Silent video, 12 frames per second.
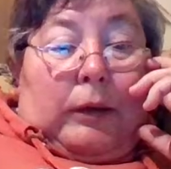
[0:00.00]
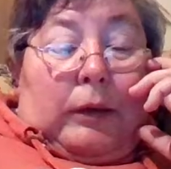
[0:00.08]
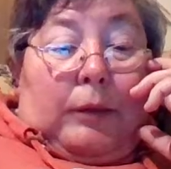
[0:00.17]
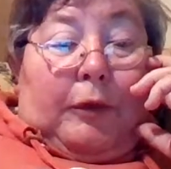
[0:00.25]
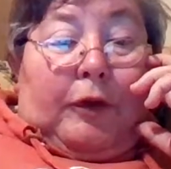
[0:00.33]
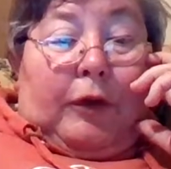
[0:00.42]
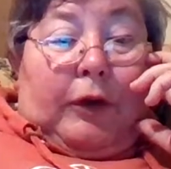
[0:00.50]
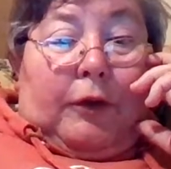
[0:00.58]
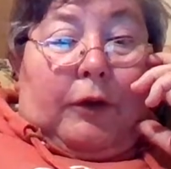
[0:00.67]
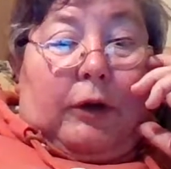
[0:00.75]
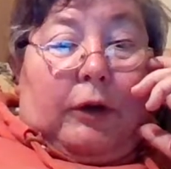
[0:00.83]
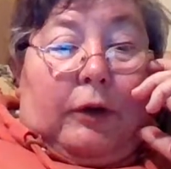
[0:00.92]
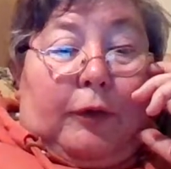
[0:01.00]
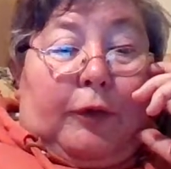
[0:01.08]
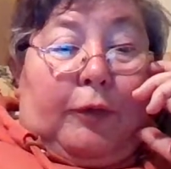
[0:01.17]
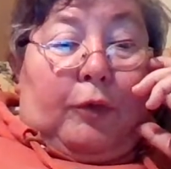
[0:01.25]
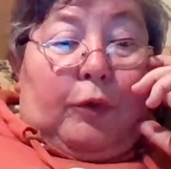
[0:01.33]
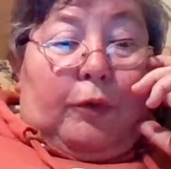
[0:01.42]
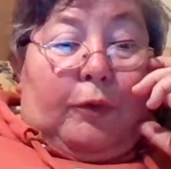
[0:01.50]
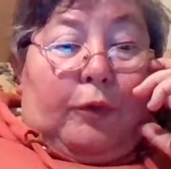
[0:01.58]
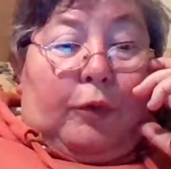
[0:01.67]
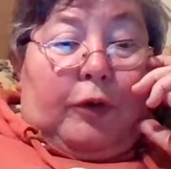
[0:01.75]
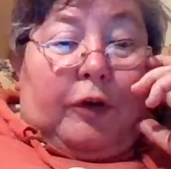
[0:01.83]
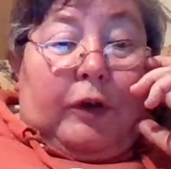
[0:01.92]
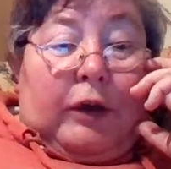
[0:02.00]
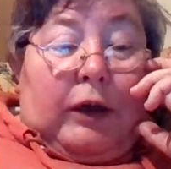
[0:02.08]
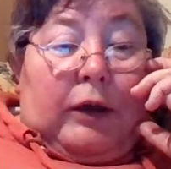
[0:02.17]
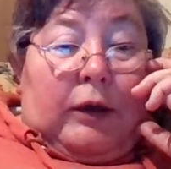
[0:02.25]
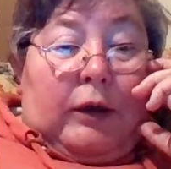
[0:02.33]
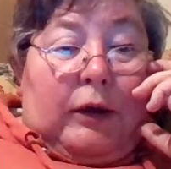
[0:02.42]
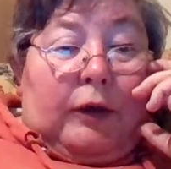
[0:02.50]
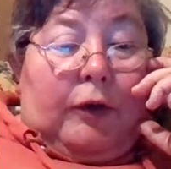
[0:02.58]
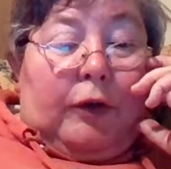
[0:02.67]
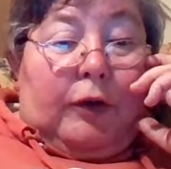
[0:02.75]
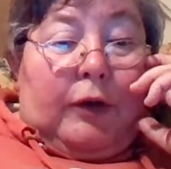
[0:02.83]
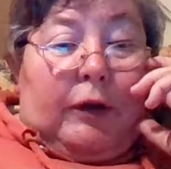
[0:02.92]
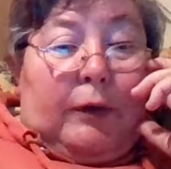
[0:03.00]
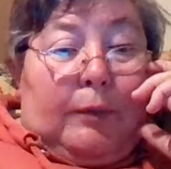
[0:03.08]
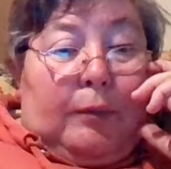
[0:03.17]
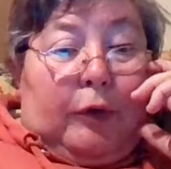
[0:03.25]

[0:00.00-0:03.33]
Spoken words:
me see, that's 48 days, isn't it,